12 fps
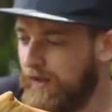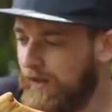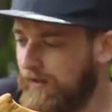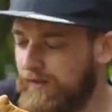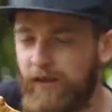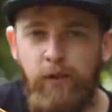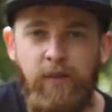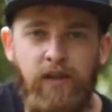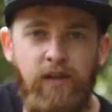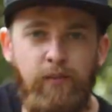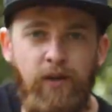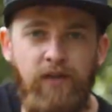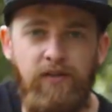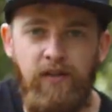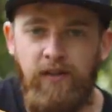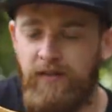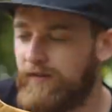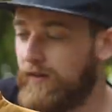it's a little bit less
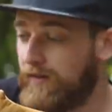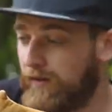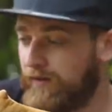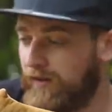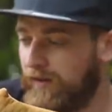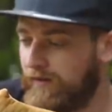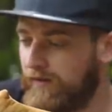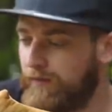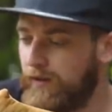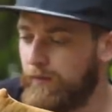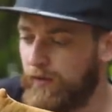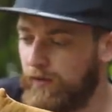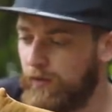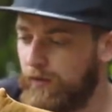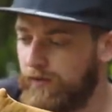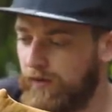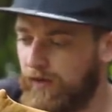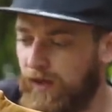pressure, don't have to catch anything, but I
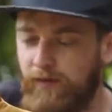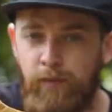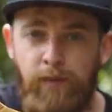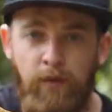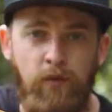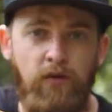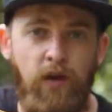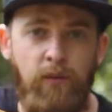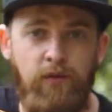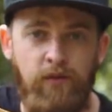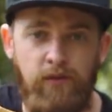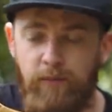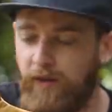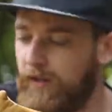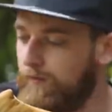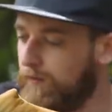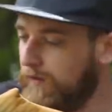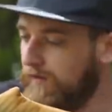also have a bit more time to
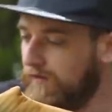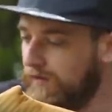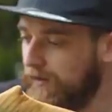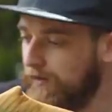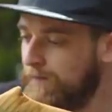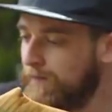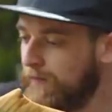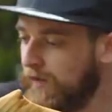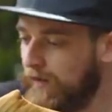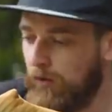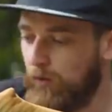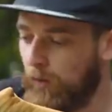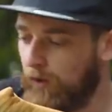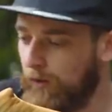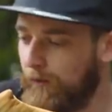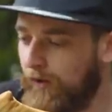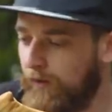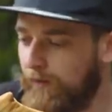explain things, so I haven't got to worry
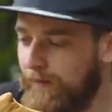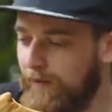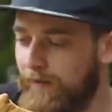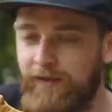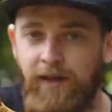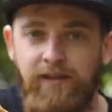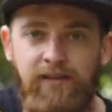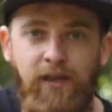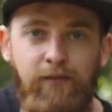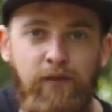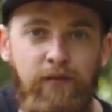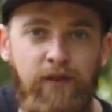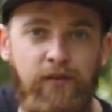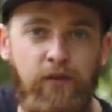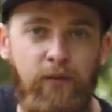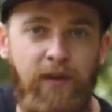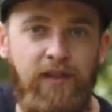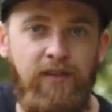about actually having a fish on
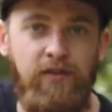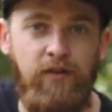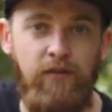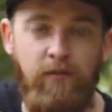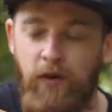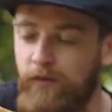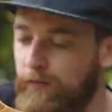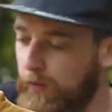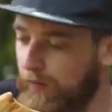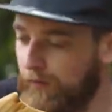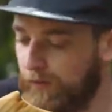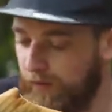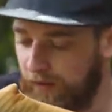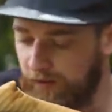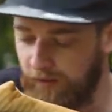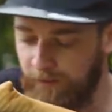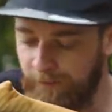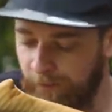the bank and trying to rush through everything.
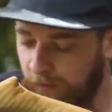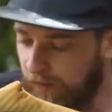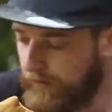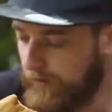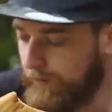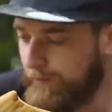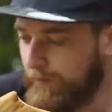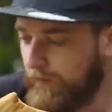So